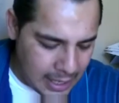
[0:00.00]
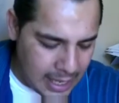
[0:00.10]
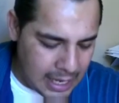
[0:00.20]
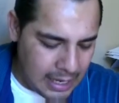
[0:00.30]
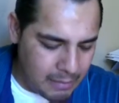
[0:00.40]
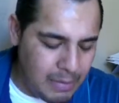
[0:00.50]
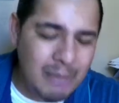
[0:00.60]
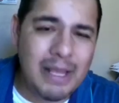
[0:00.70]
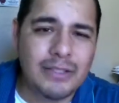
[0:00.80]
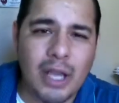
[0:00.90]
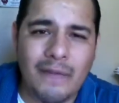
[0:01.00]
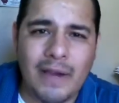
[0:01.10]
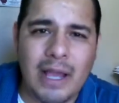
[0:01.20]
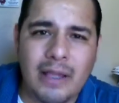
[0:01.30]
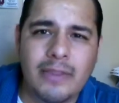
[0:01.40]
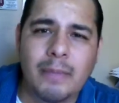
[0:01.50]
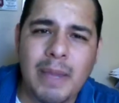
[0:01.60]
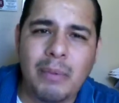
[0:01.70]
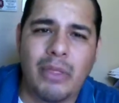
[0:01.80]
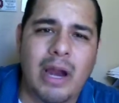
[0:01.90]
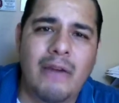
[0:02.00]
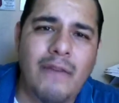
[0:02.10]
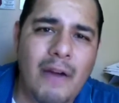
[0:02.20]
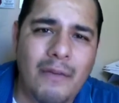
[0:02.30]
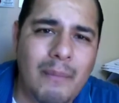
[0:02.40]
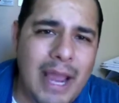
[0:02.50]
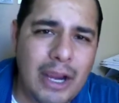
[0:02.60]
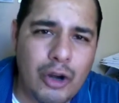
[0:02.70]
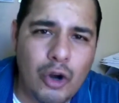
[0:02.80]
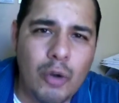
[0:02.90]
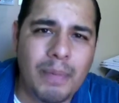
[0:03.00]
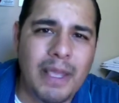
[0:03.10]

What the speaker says: And me, myself, the people that are involved in my group,